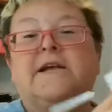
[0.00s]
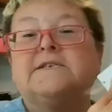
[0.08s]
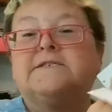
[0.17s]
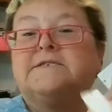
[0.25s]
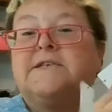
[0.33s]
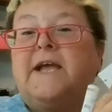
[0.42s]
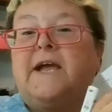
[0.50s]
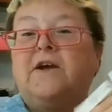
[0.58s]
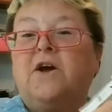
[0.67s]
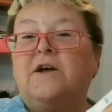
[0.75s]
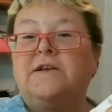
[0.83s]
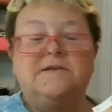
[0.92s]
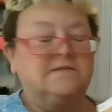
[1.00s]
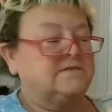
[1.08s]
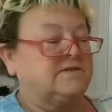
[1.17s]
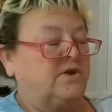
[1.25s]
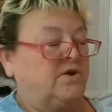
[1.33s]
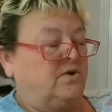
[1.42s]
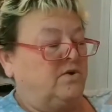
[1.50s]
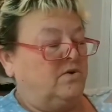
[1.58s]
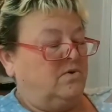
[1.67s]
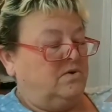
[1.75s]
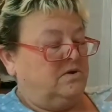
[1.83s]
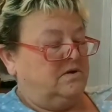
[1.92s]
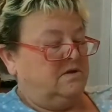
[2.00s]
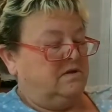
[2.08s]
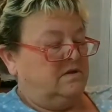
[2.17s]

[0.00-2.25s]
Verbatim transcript: Has a tag on it, so...